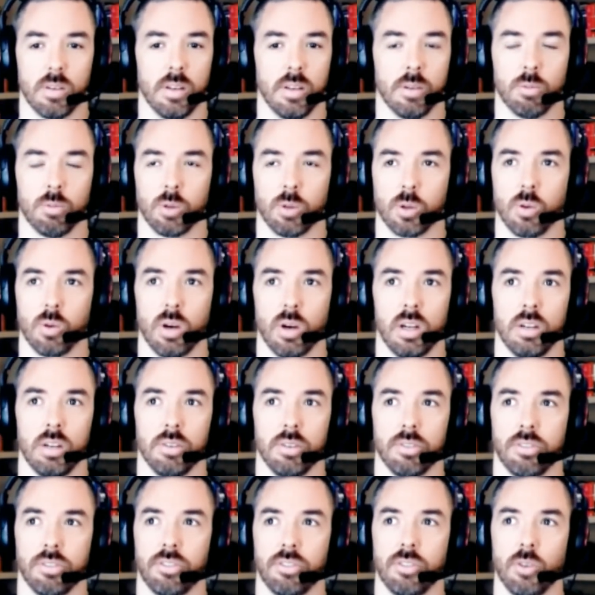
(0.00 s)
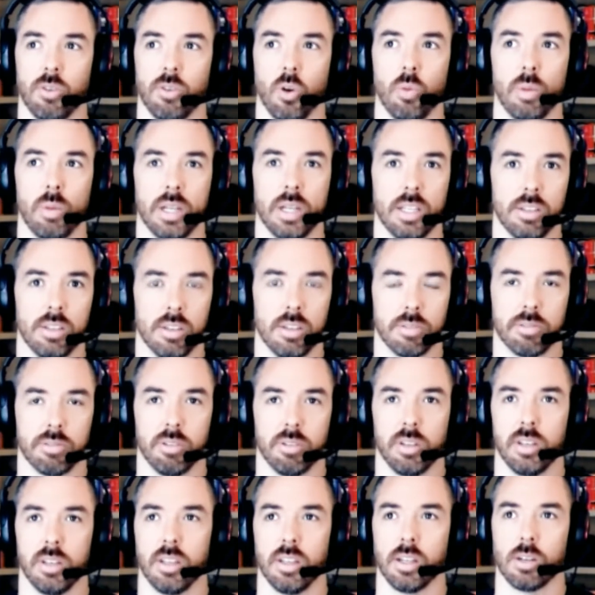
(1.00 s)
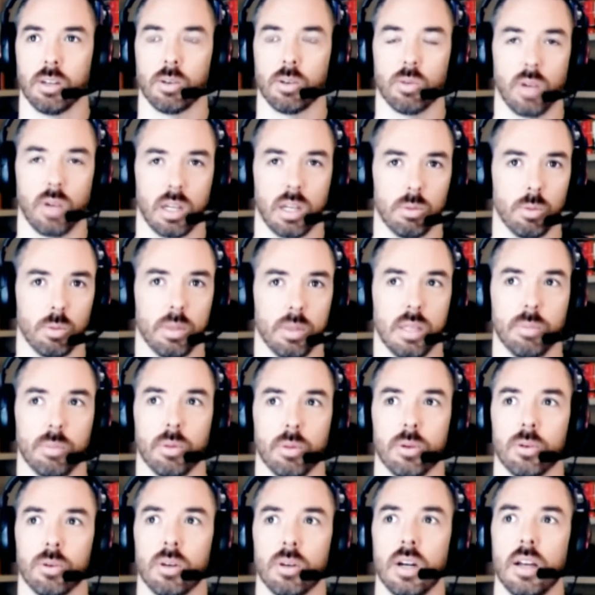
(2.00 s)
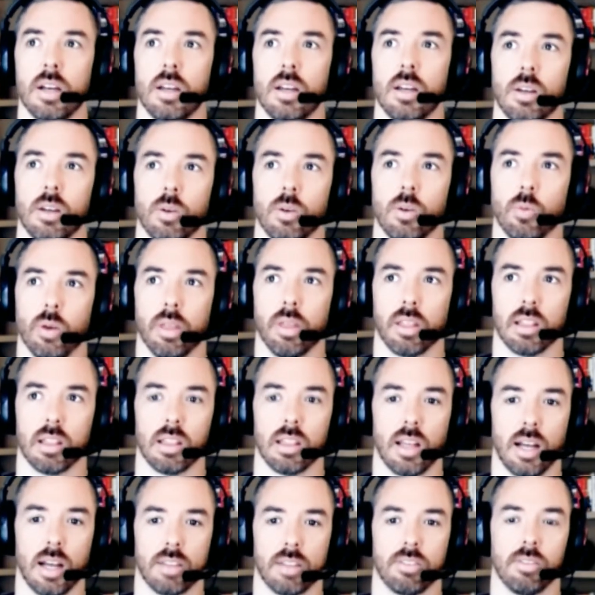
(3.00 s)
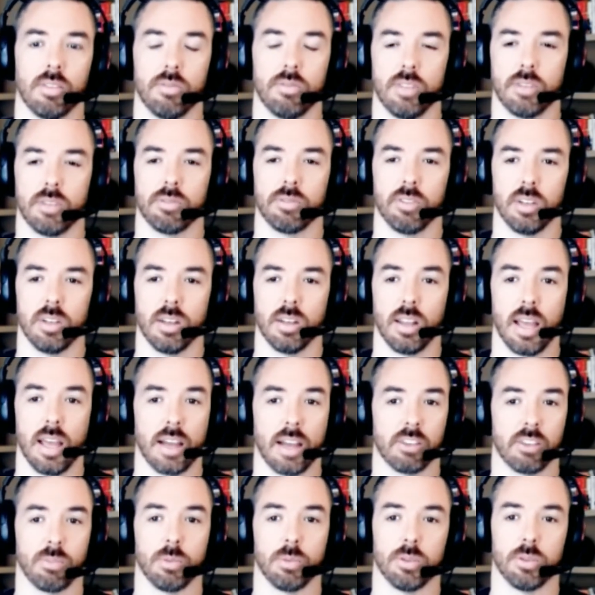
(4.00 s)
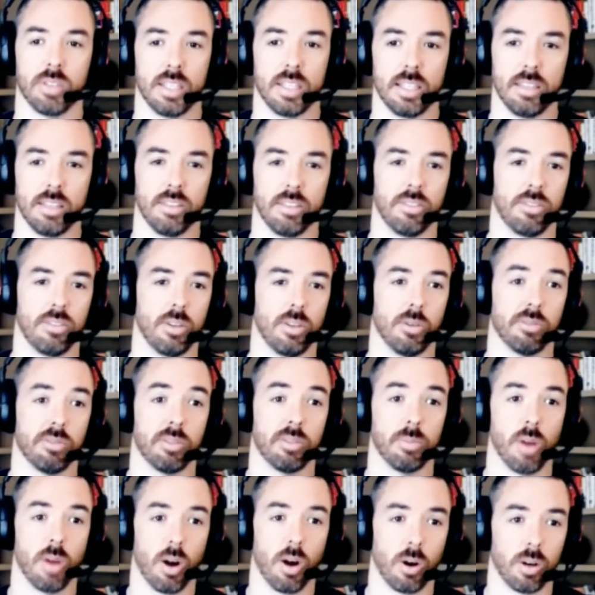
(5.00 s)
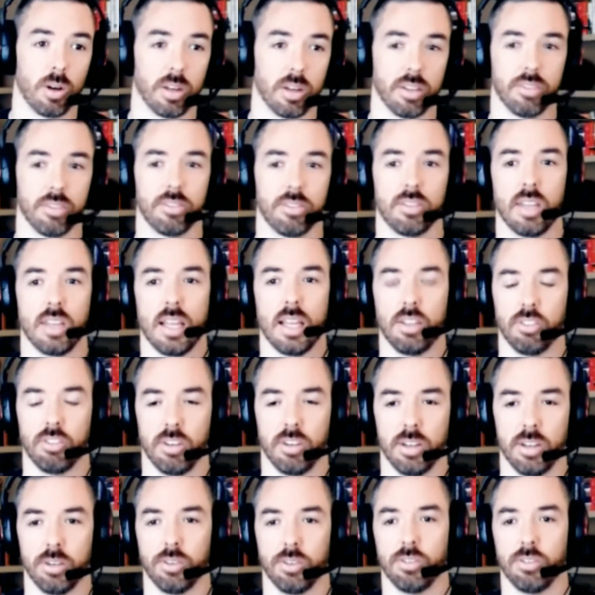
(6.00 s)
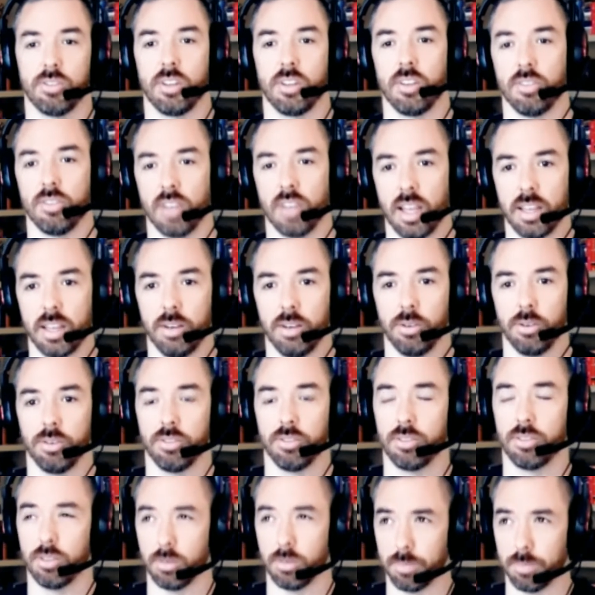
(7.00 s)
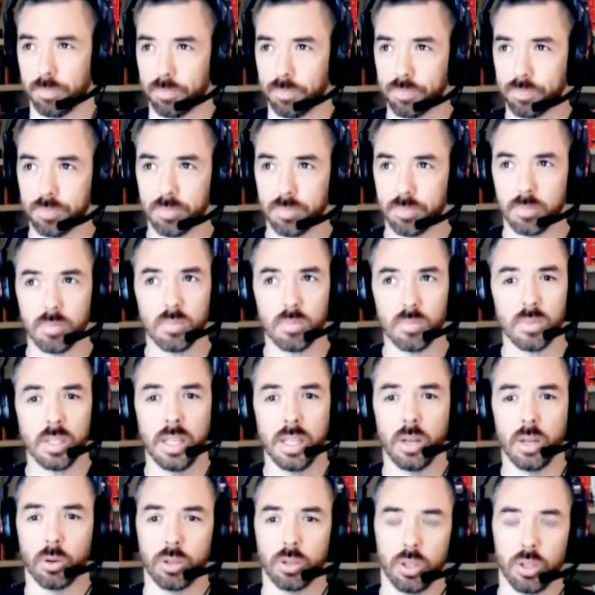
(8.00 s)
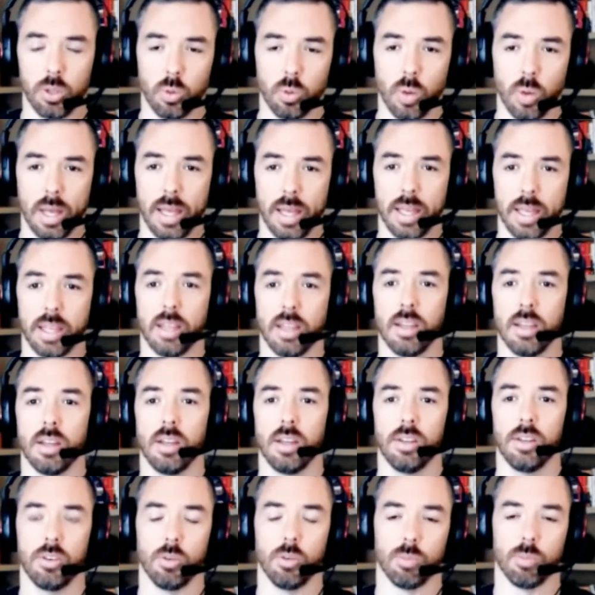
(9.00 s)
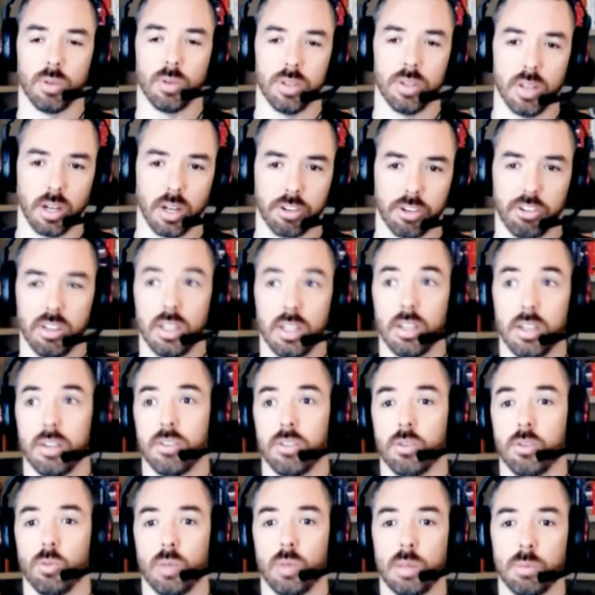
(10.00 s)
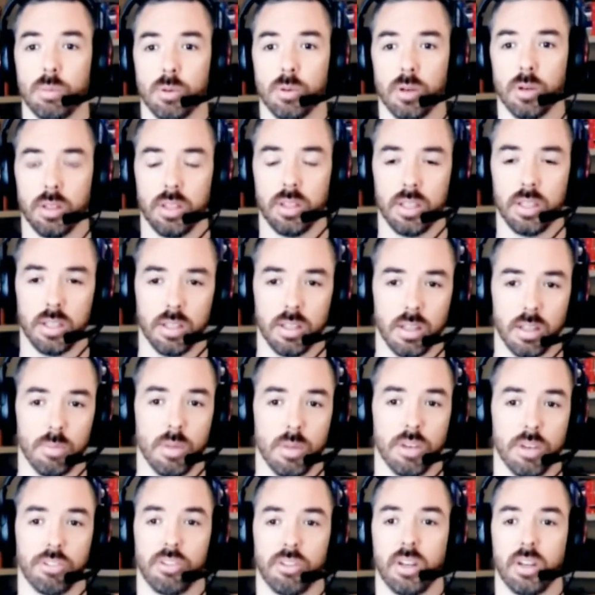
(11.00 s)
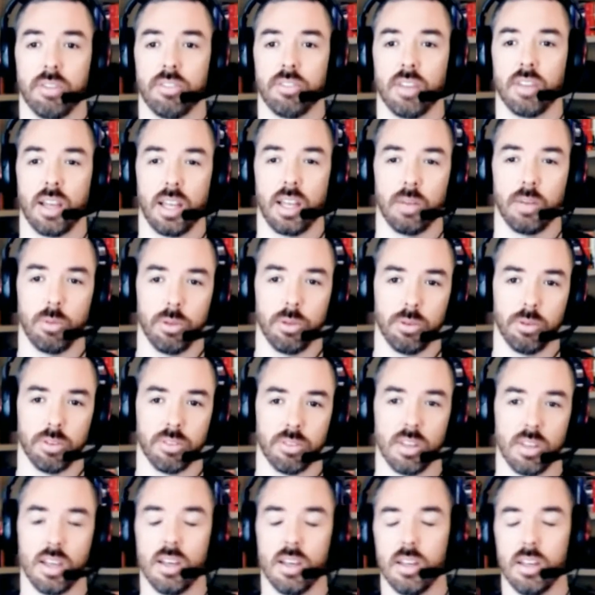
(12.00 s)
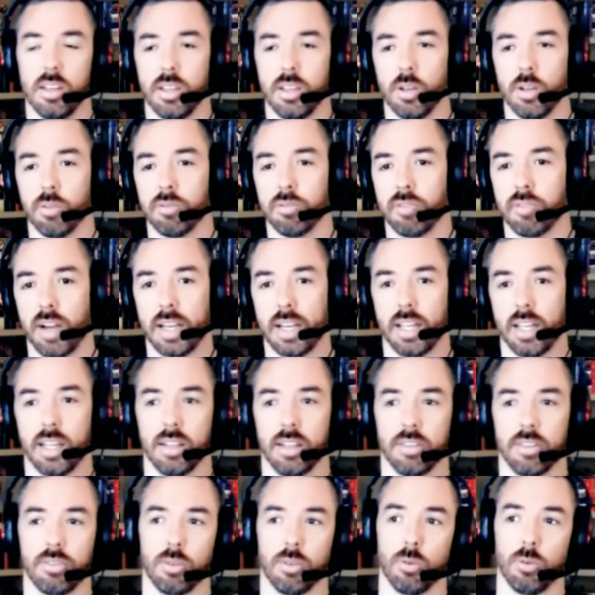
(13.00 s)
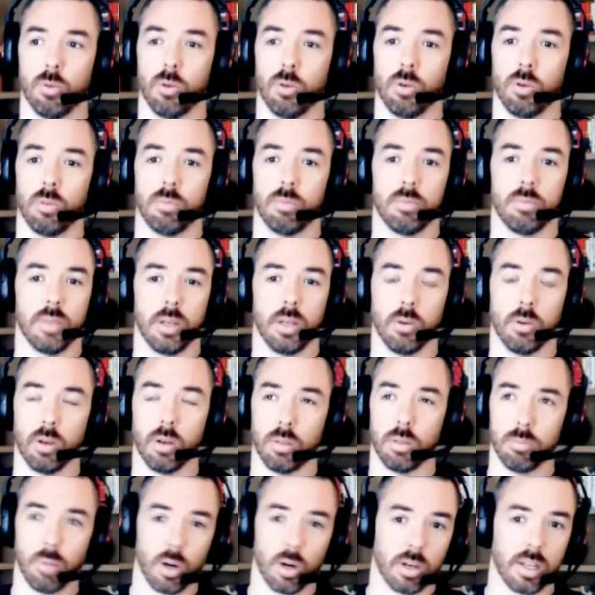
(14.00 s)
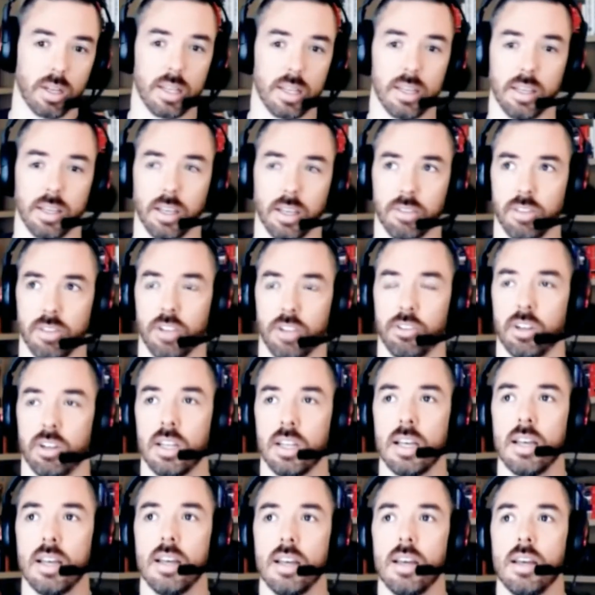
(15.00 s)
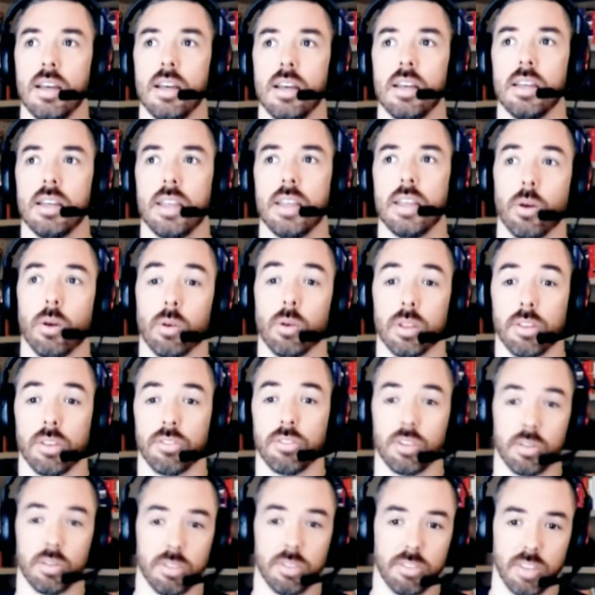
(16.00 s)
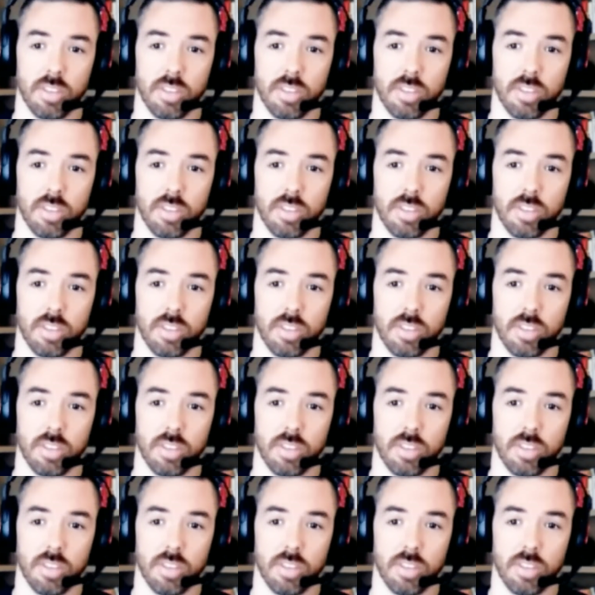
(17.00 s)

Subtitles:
It requires so many different incredible people with lots of different expertise, from artists to engineers to designers to QA to production, to people on the administrative side, whether it's finance or on marketing, etc. On the service